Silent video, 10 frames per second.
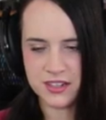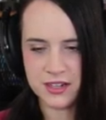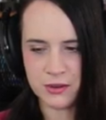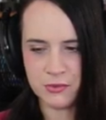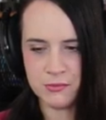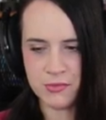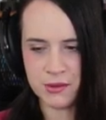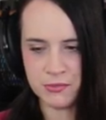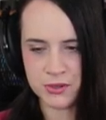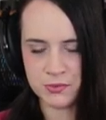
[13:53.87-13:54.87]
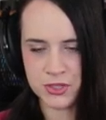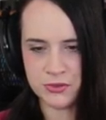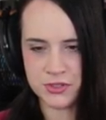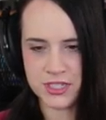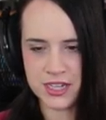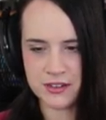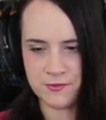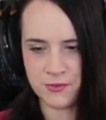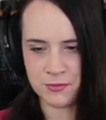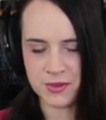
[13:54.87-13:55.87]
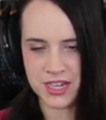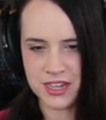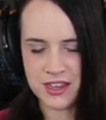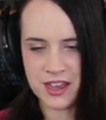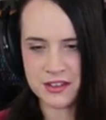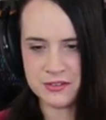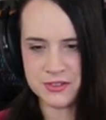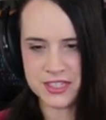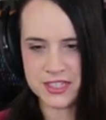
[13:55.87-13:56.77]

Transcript: And I remembered what you did for me, how you